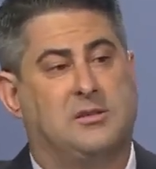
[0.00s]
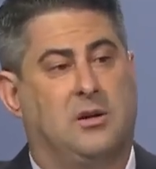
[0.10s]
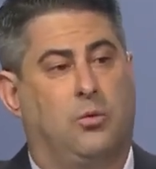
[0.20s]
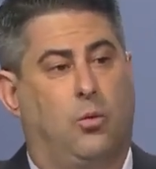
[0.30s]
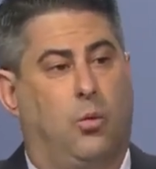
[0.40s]

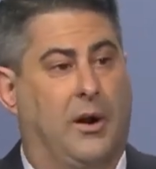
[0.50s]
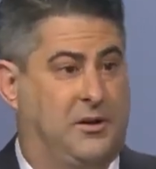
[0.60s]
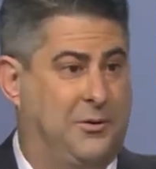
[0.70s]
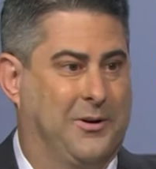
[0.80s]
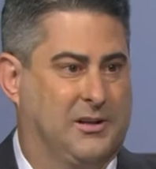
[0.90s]
to what
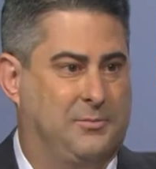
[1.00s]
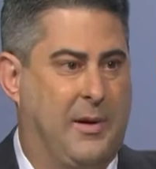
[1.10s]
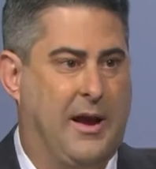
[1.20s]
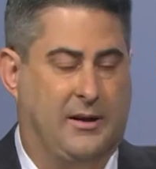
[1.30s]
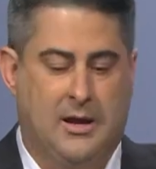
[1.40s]
to
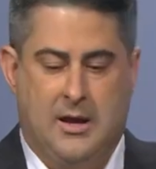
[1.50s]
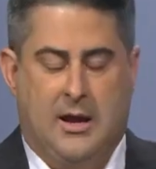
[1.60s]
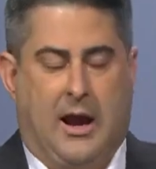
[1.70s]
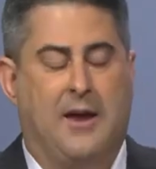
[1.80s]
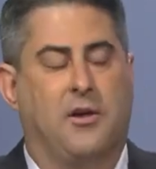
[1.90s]
expect.
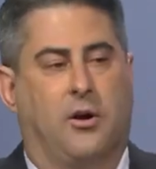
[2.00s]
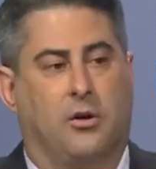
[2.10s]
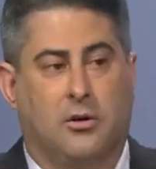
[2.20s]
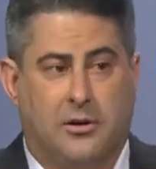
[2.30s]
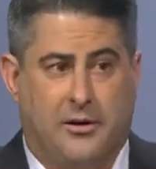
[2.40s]
And the
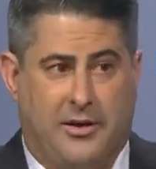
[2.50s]
earlier